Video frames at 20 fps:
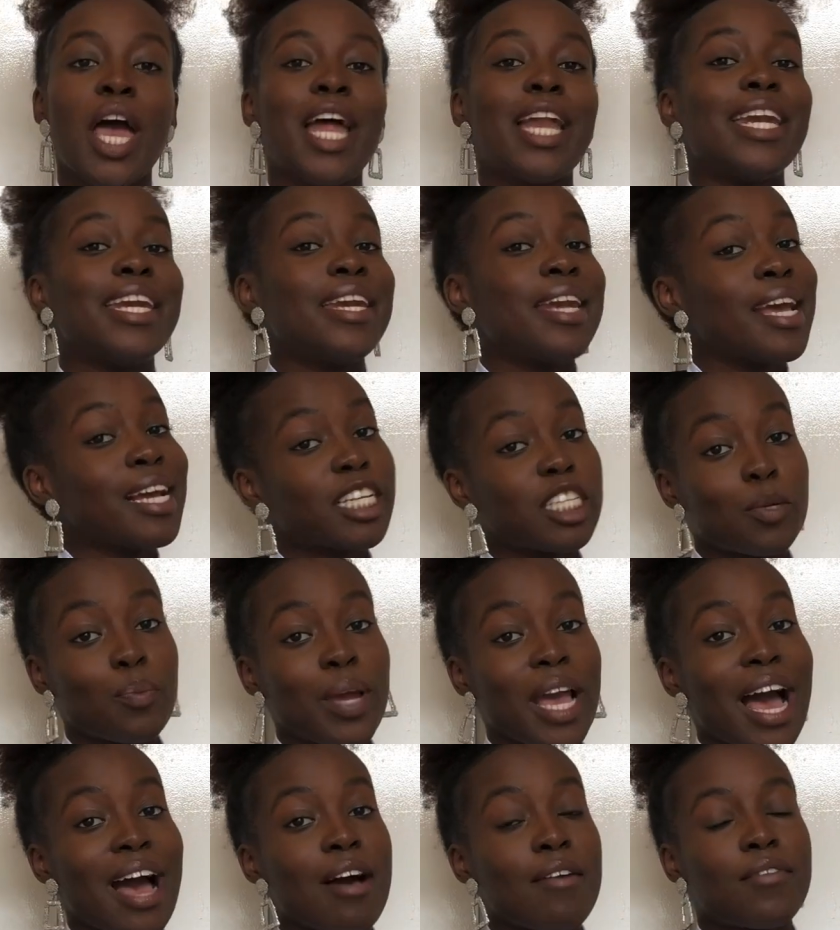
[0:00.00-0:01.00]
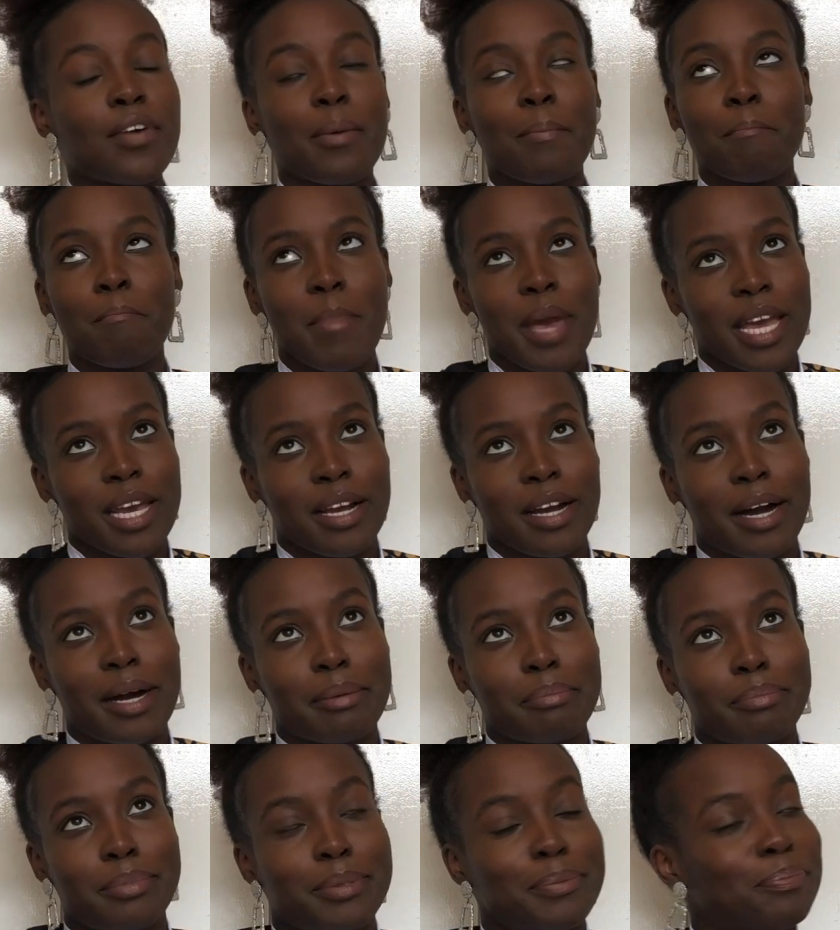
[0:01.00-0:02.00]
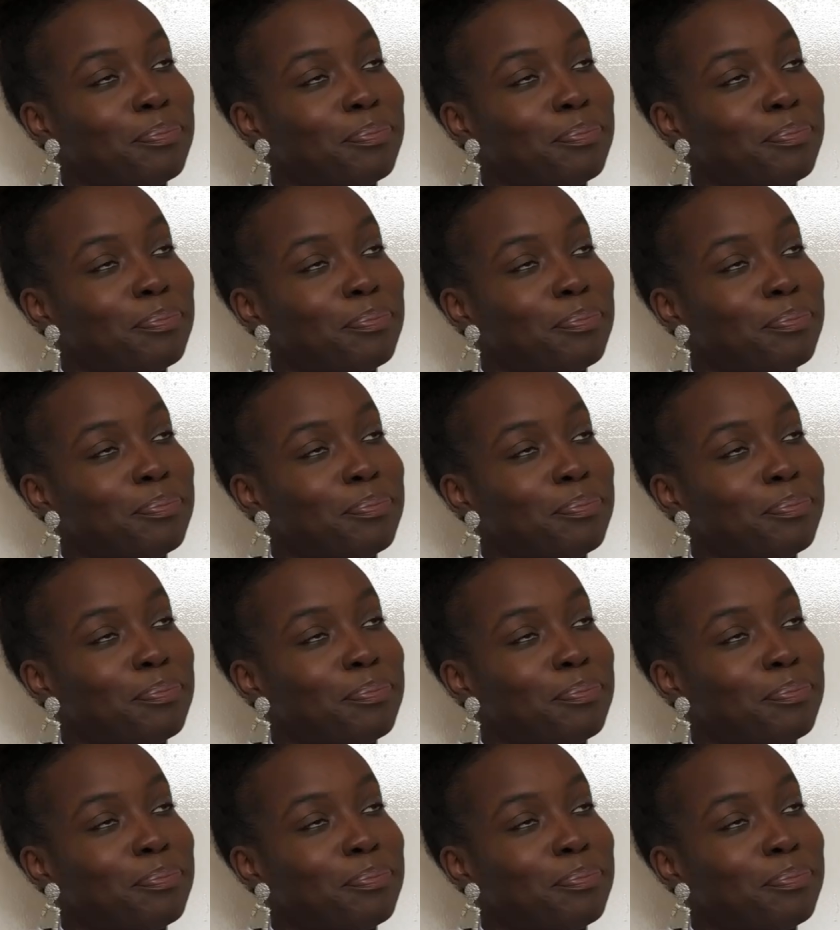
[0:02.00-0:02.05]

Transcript: Next we have makeup.